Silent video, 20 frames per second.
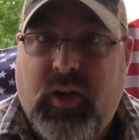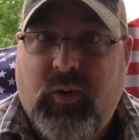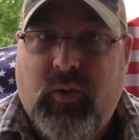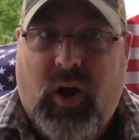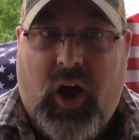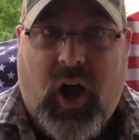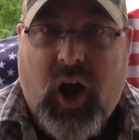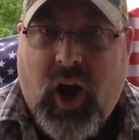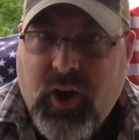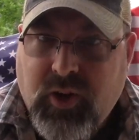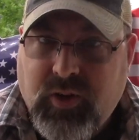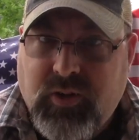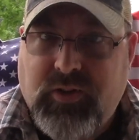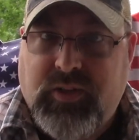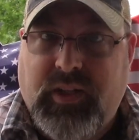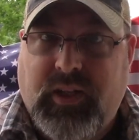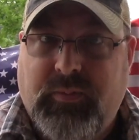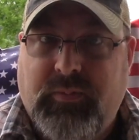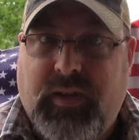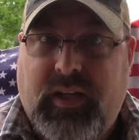
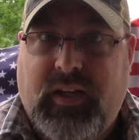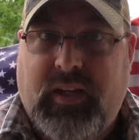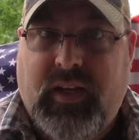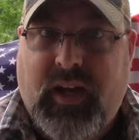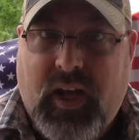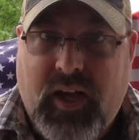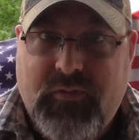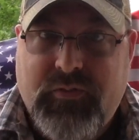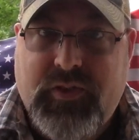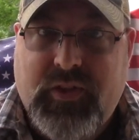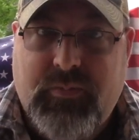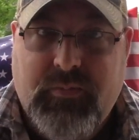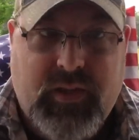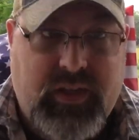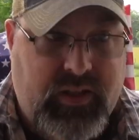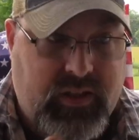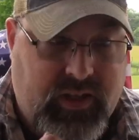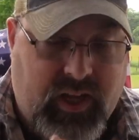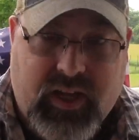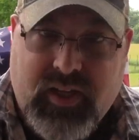honors him and loves him
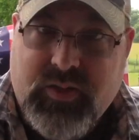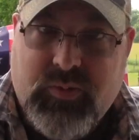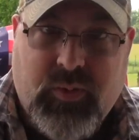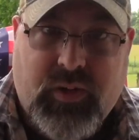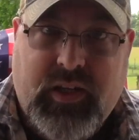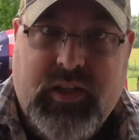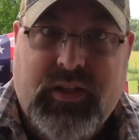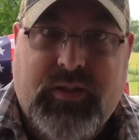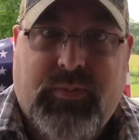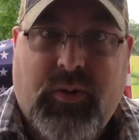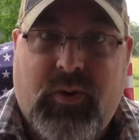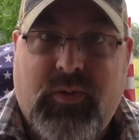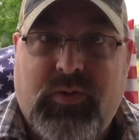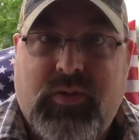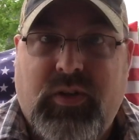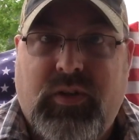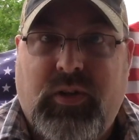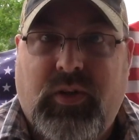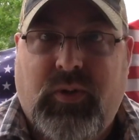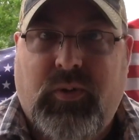and does what he's supposed
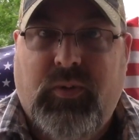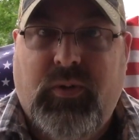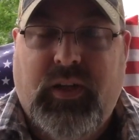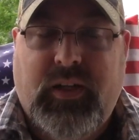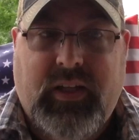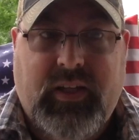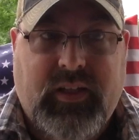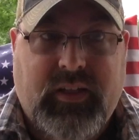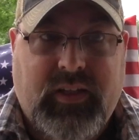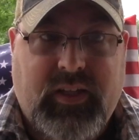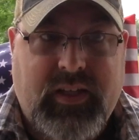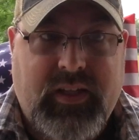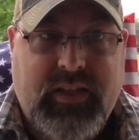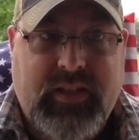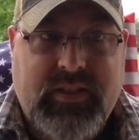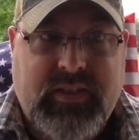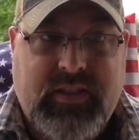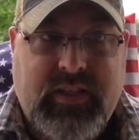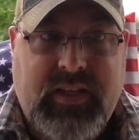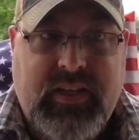to do. It
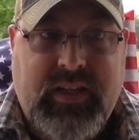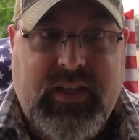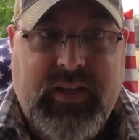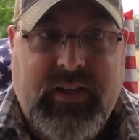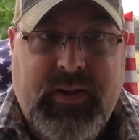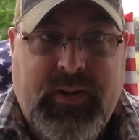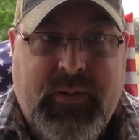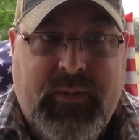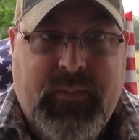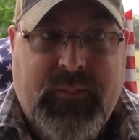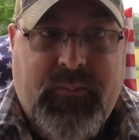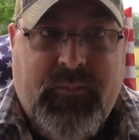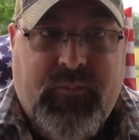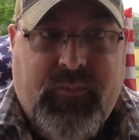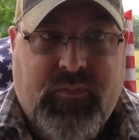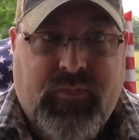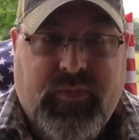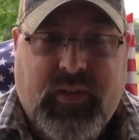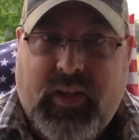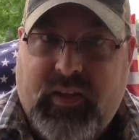is
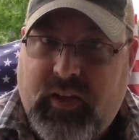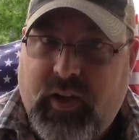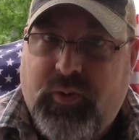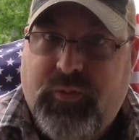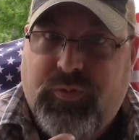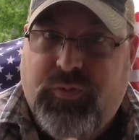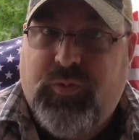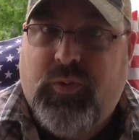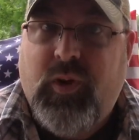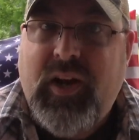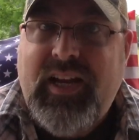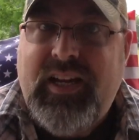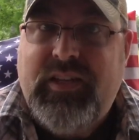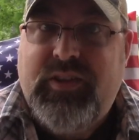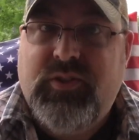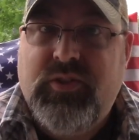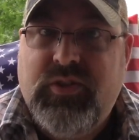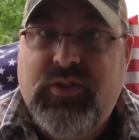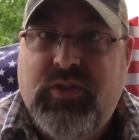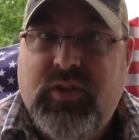that they're
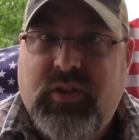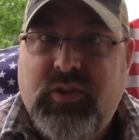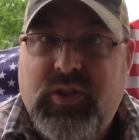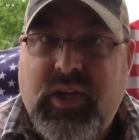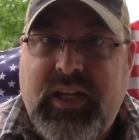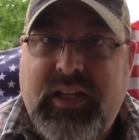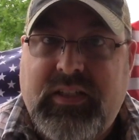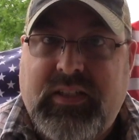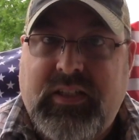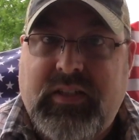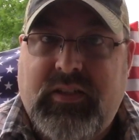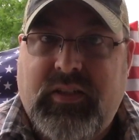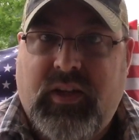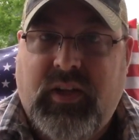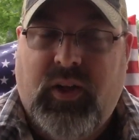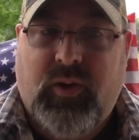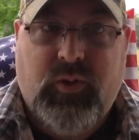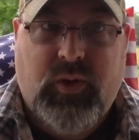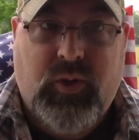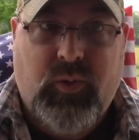friends to Jesus.
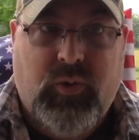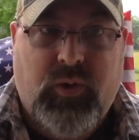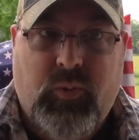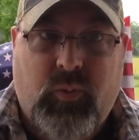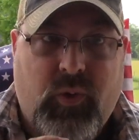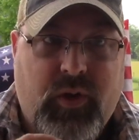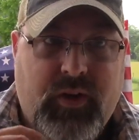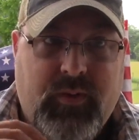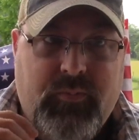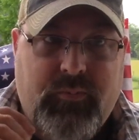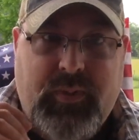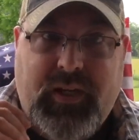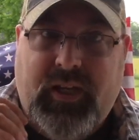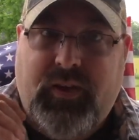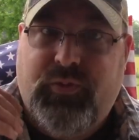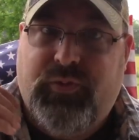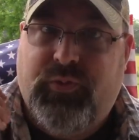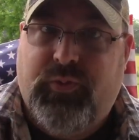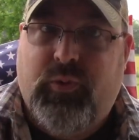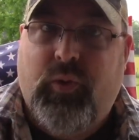You wouldn't be
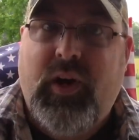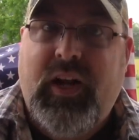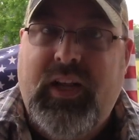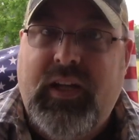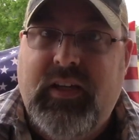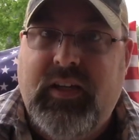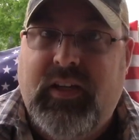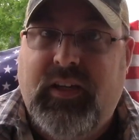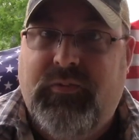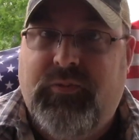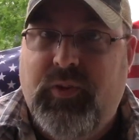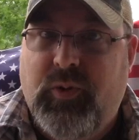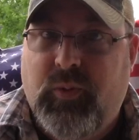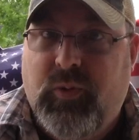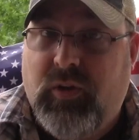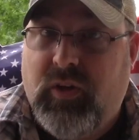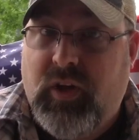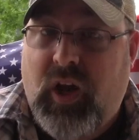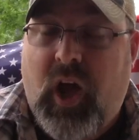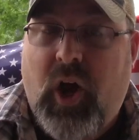a friend if you
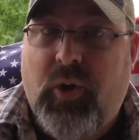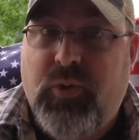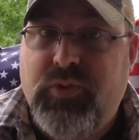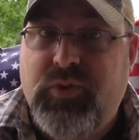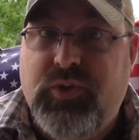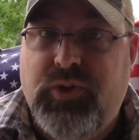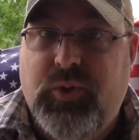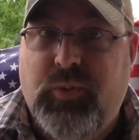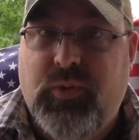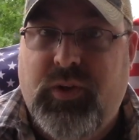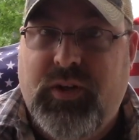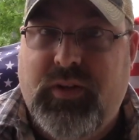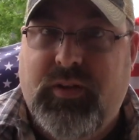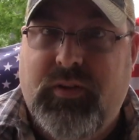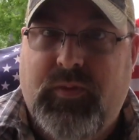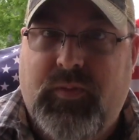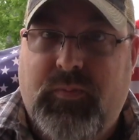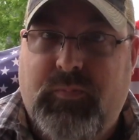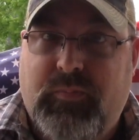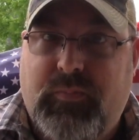were lost. You
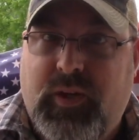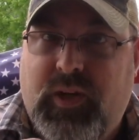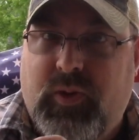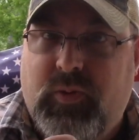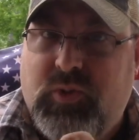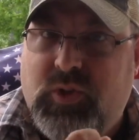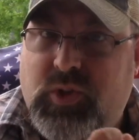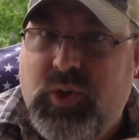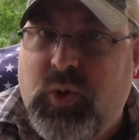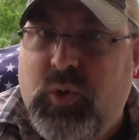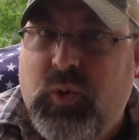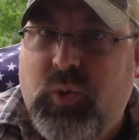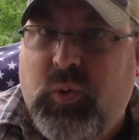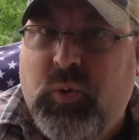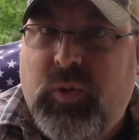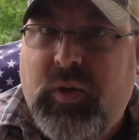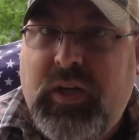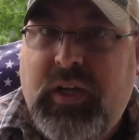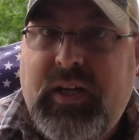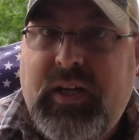wouldn't, do